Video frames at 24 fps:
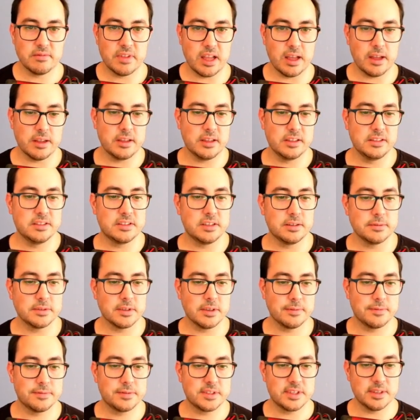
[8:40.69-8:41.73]
In terms of
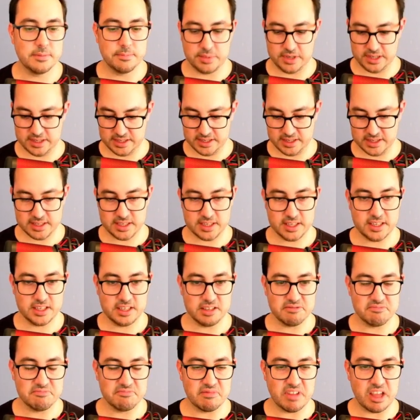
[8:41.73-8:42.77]
simplicity,
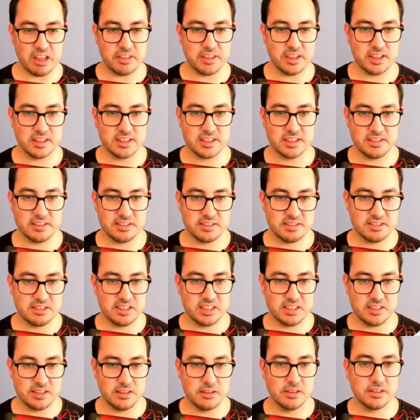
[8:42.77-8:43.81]
I think this
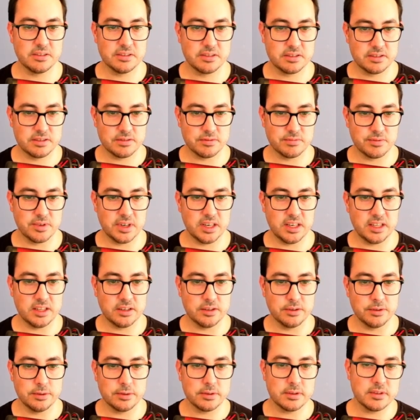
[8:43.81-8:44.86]
looks really good.